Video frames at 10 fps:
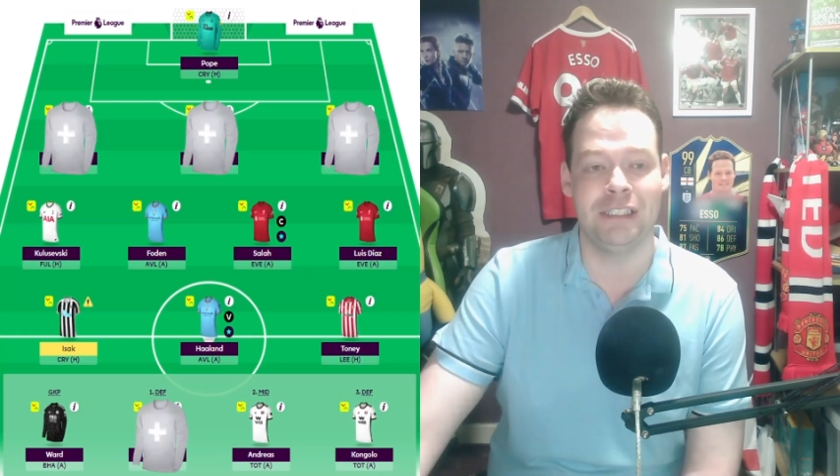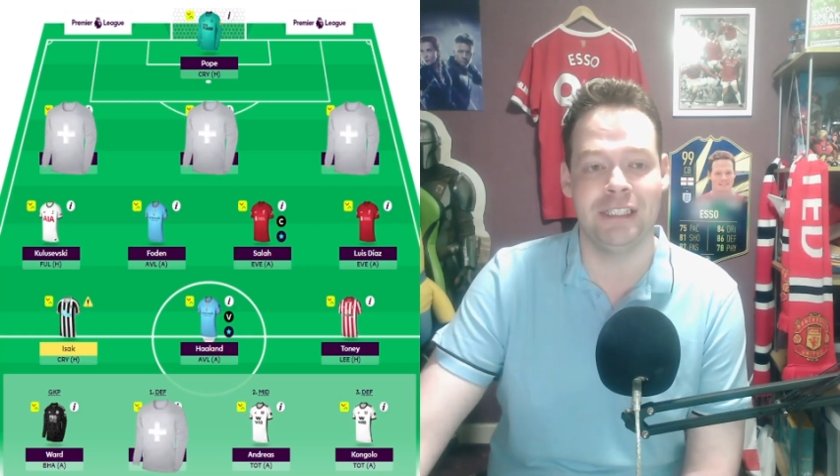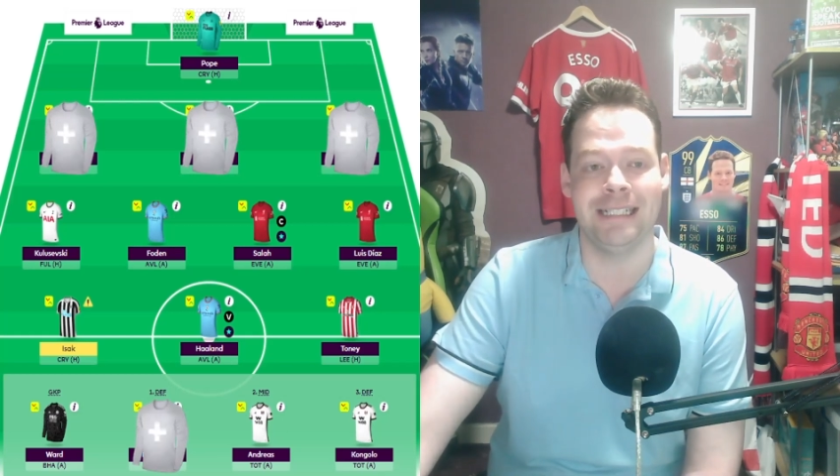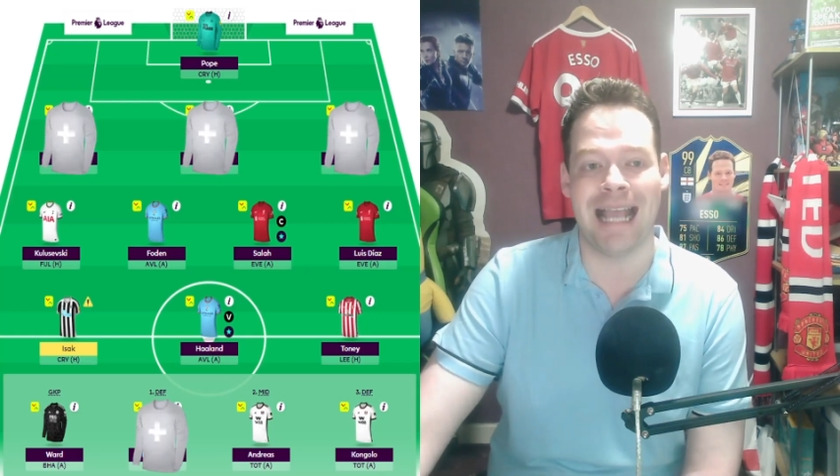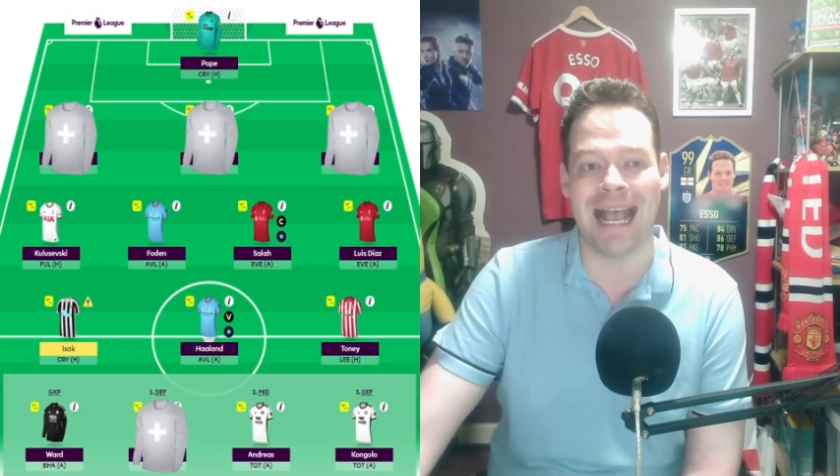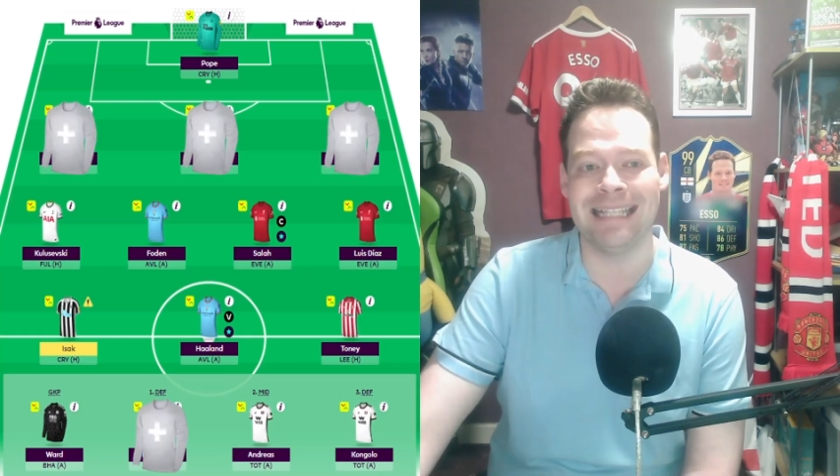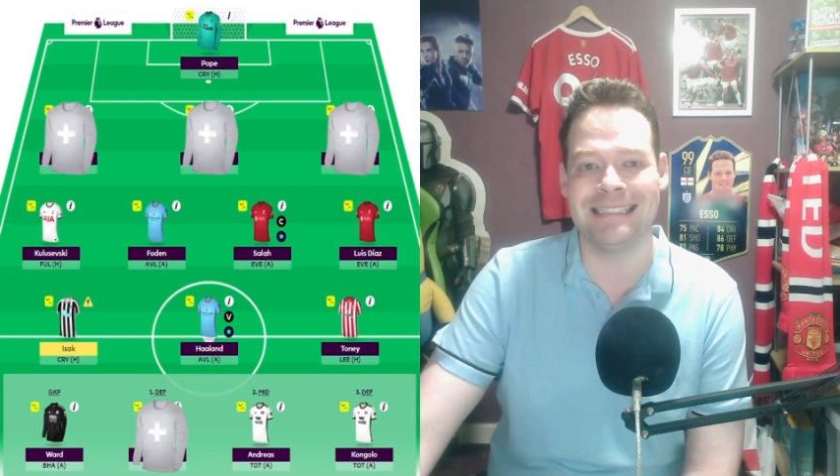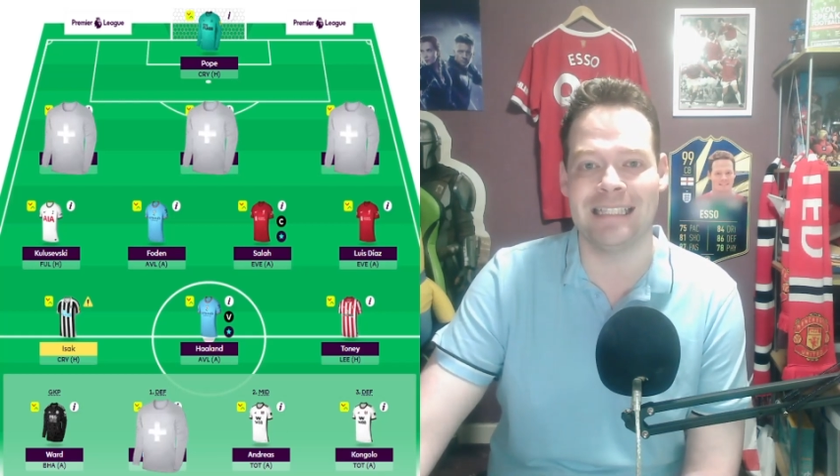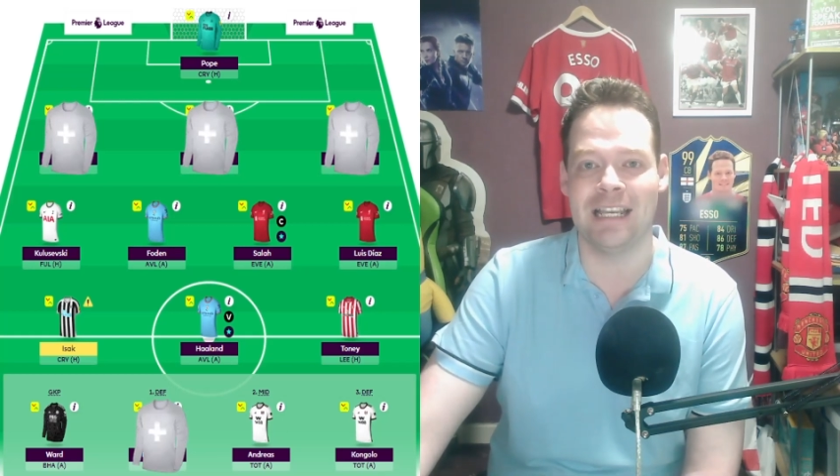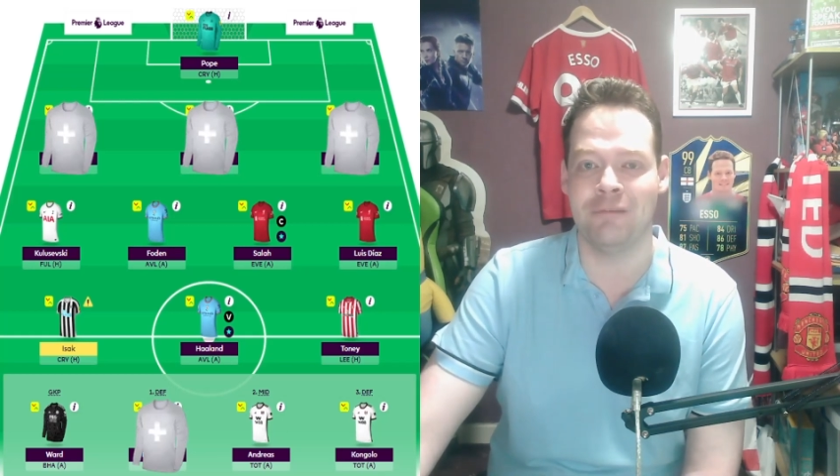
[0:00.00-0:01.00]
sheet and
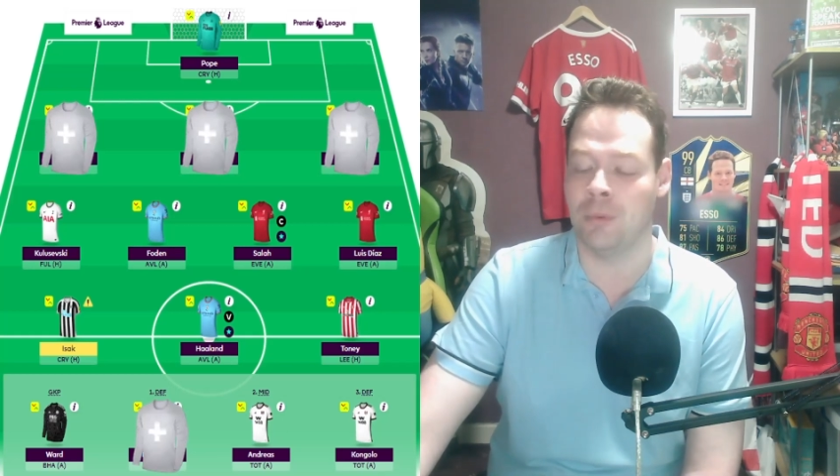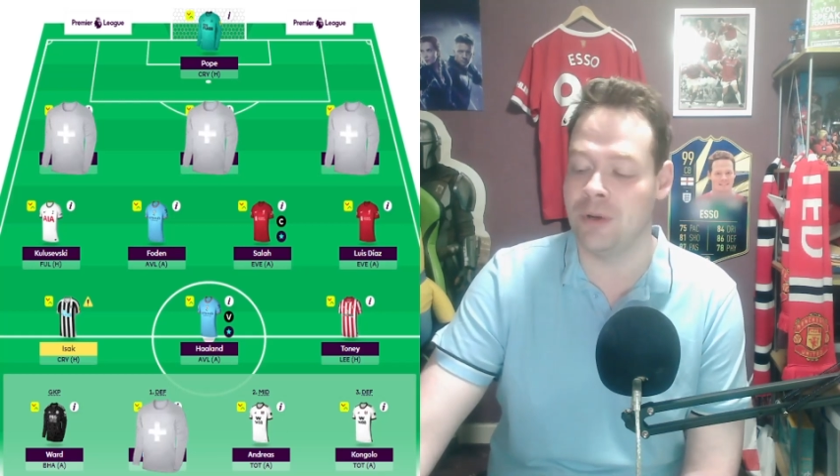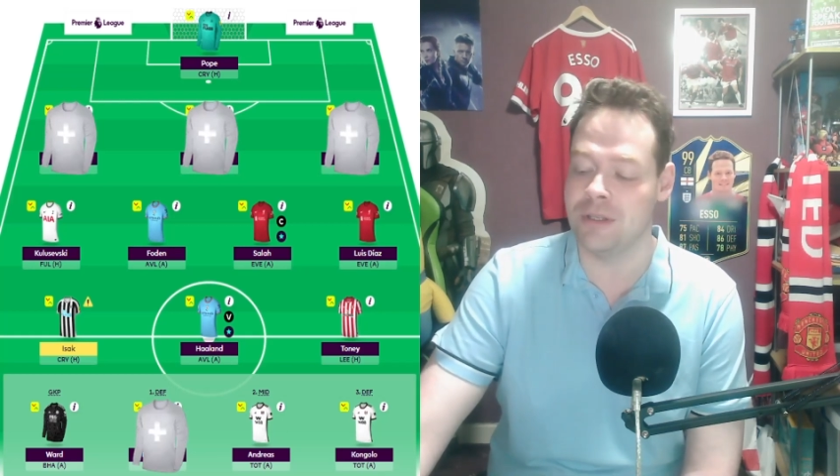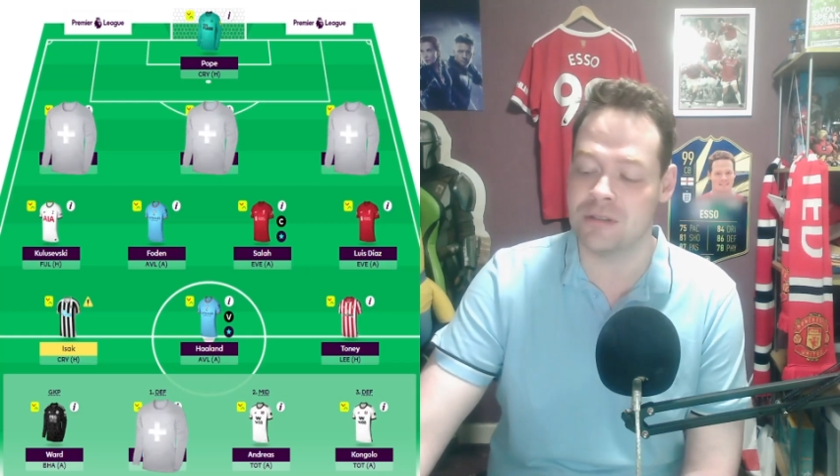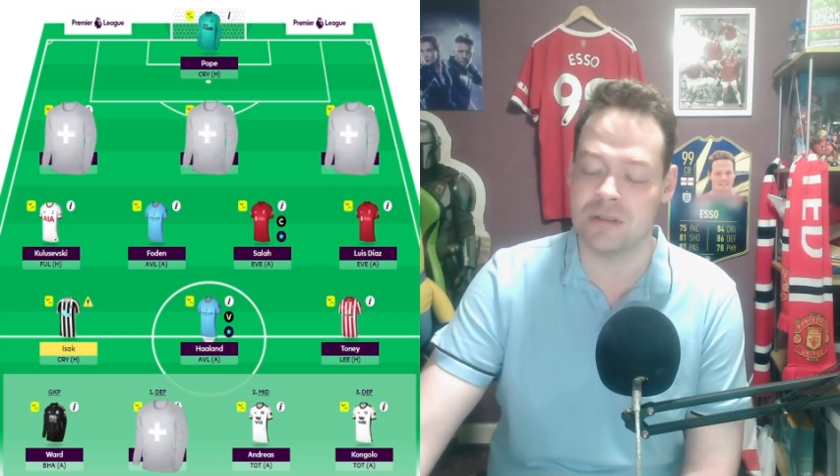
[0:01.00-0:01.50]
save points,